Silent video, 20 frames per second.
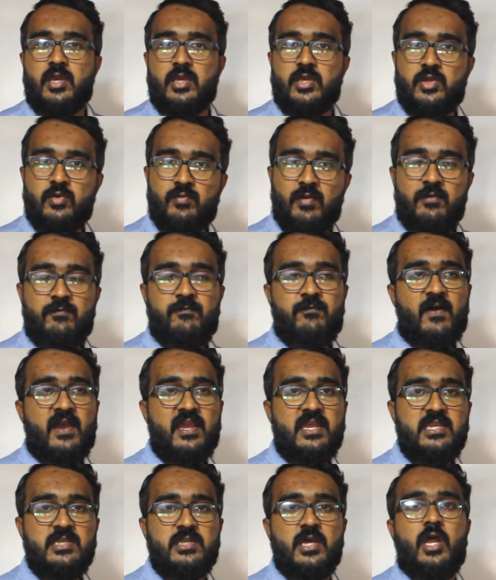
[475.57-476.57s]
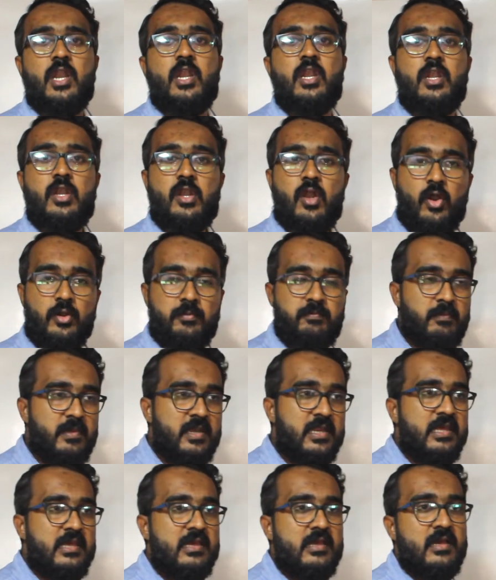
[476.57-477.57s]
You will find lot
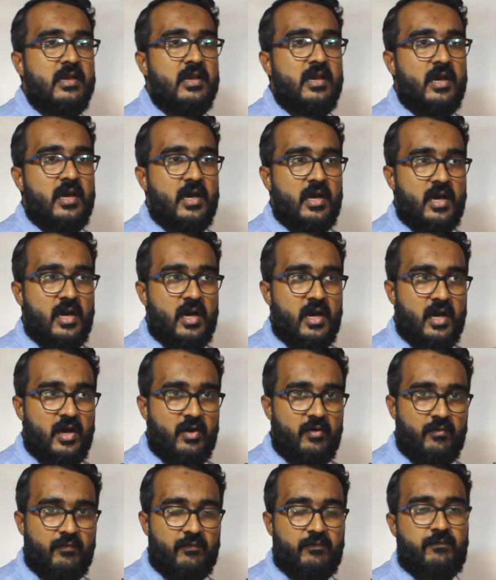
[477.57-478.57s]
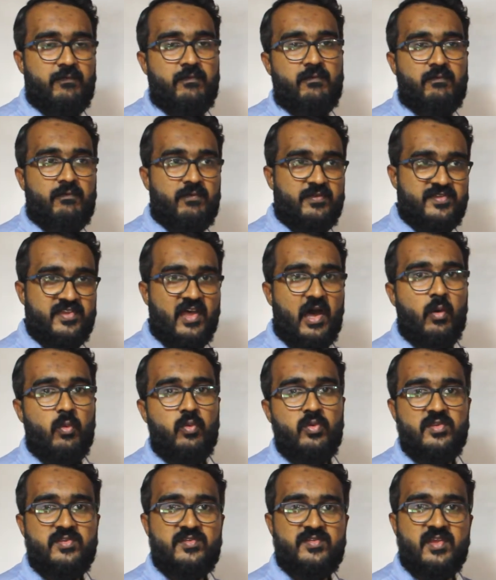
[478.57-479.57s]
many
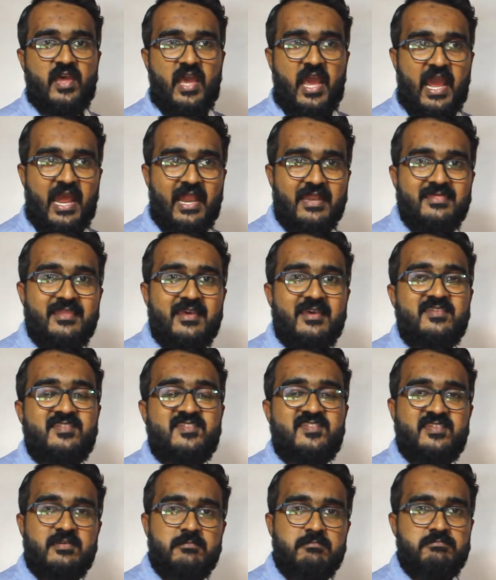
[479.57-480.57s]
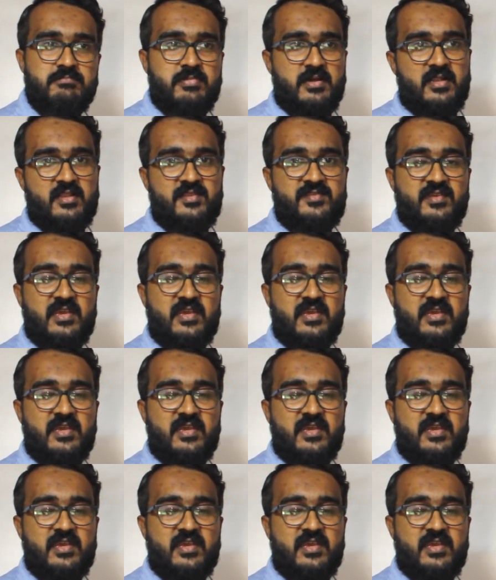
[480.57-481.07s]
sounds and their symbols